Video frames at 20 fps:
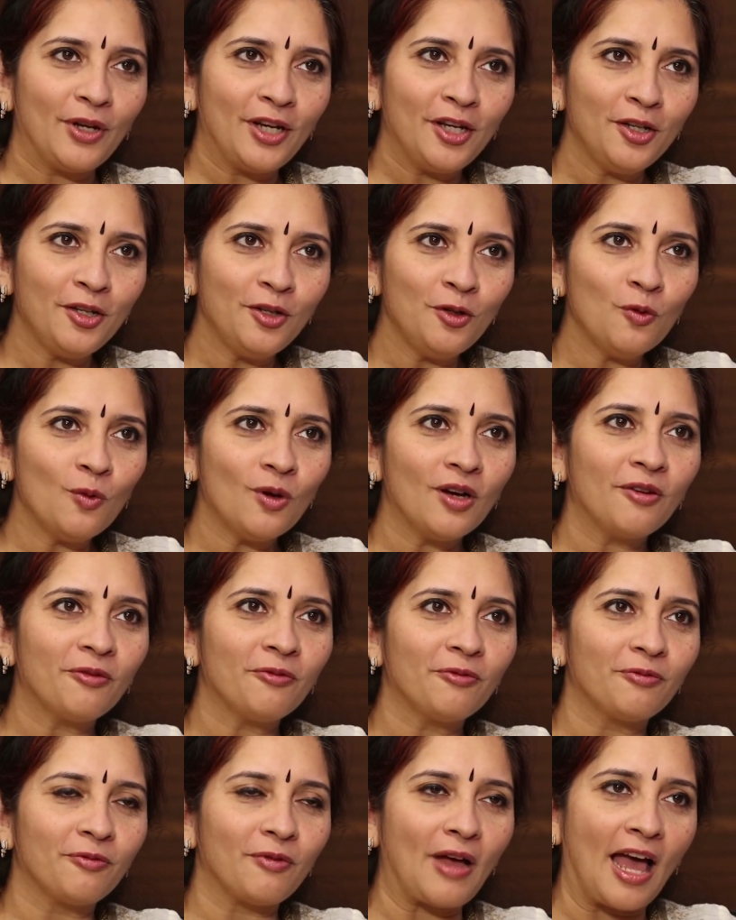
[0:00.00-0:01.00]
when you
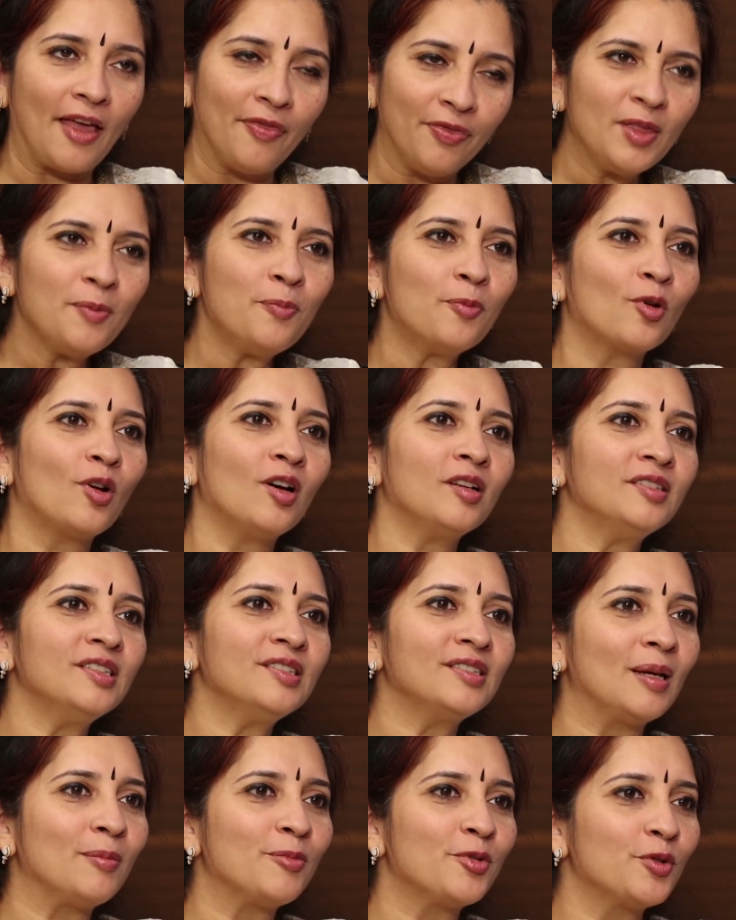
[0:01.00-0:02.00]
have, in the
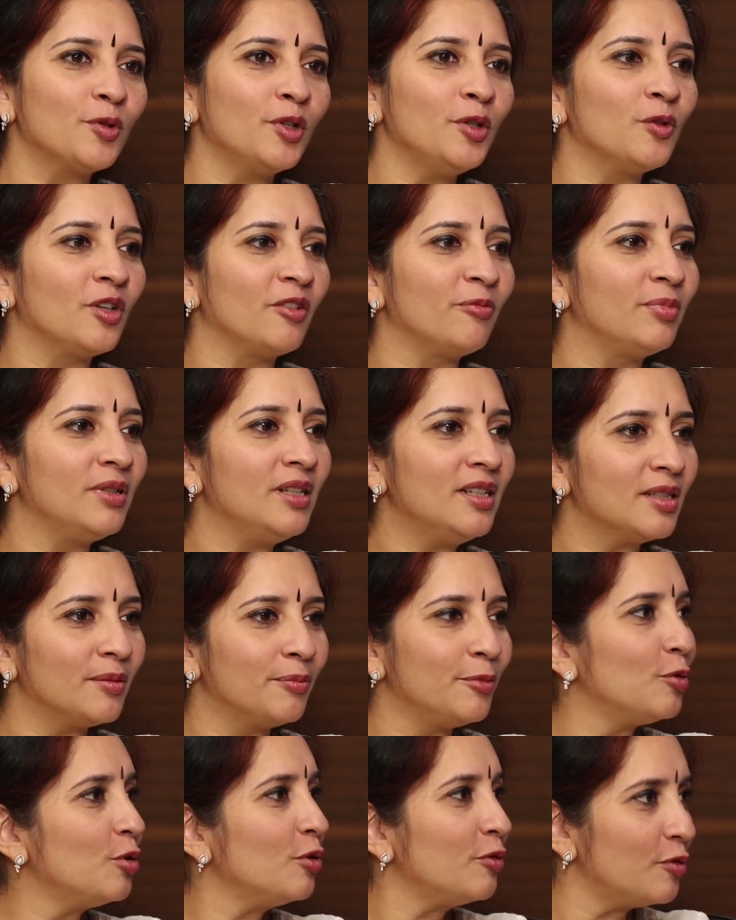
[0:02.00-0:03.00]
process, I'm sure you have built
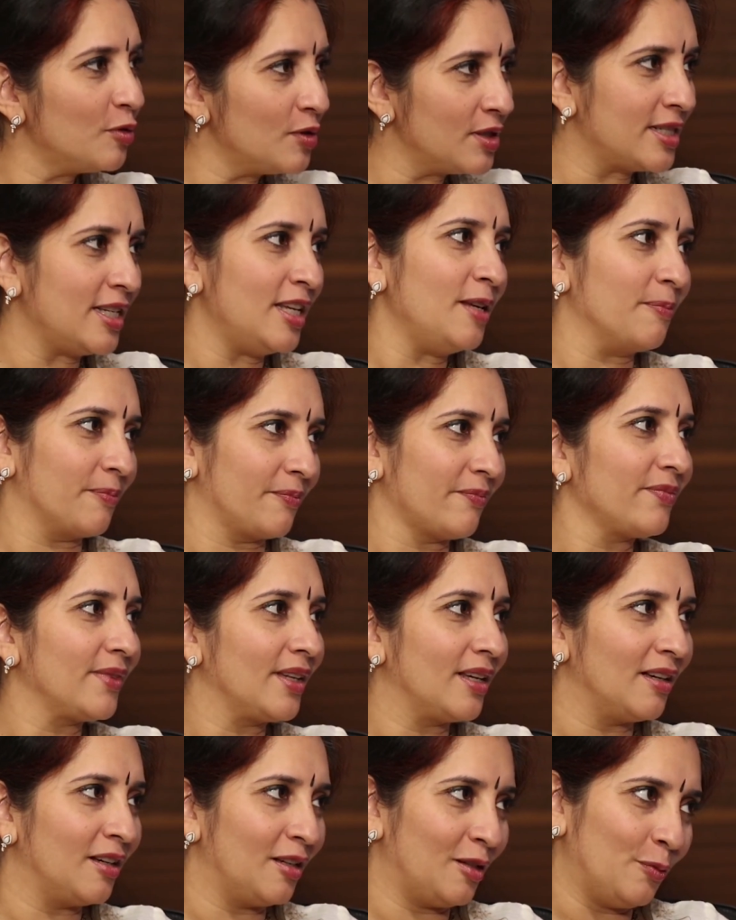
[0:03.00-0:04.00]
a beautiful team
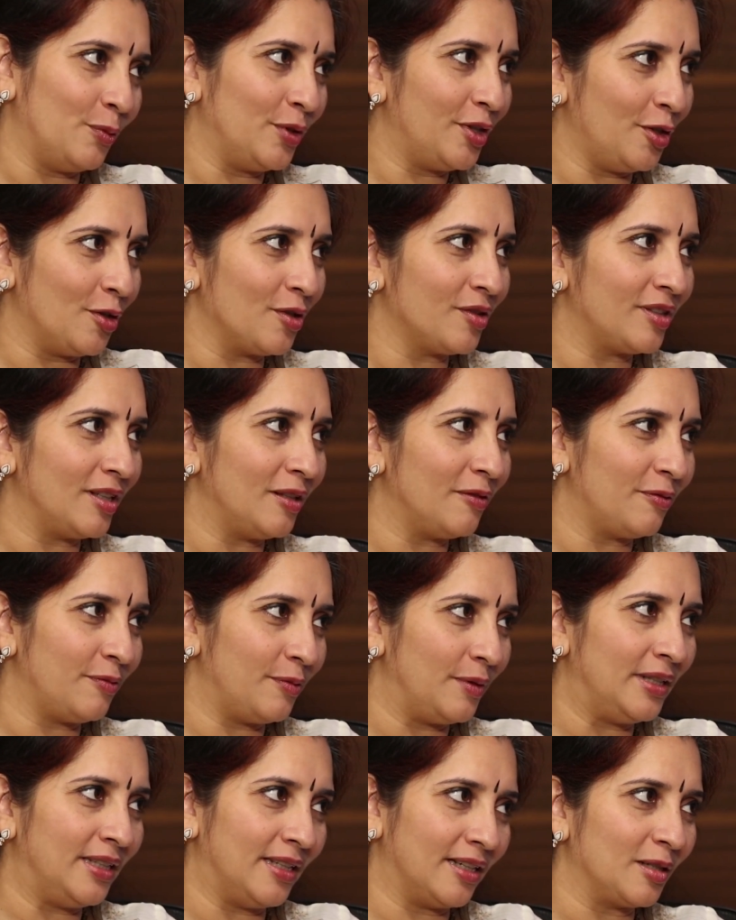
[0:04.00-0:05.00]
with yourself
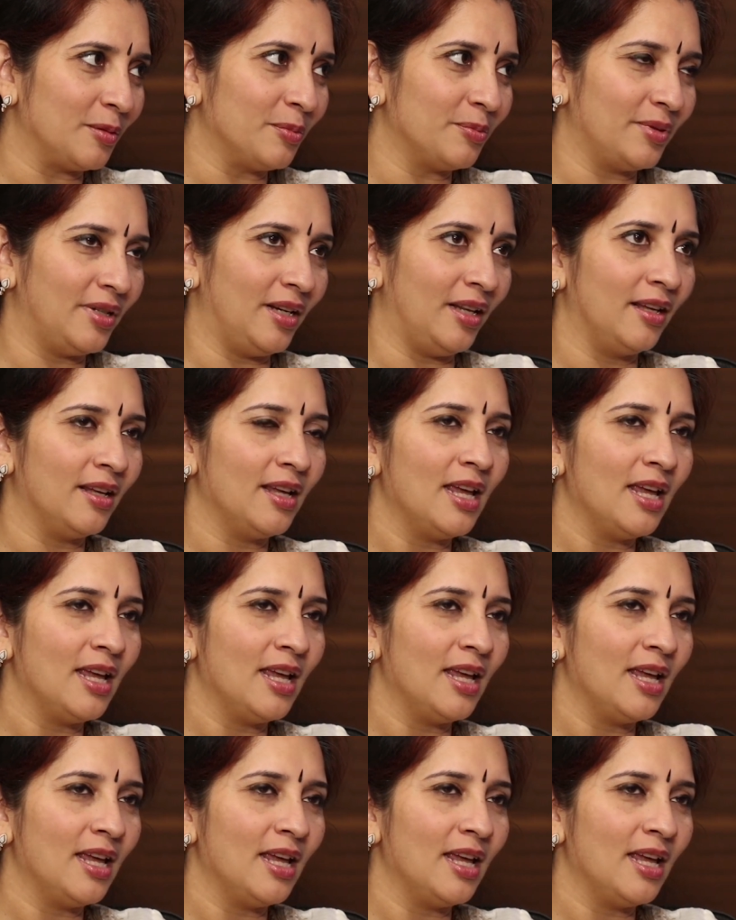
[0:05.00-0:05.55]
in the company.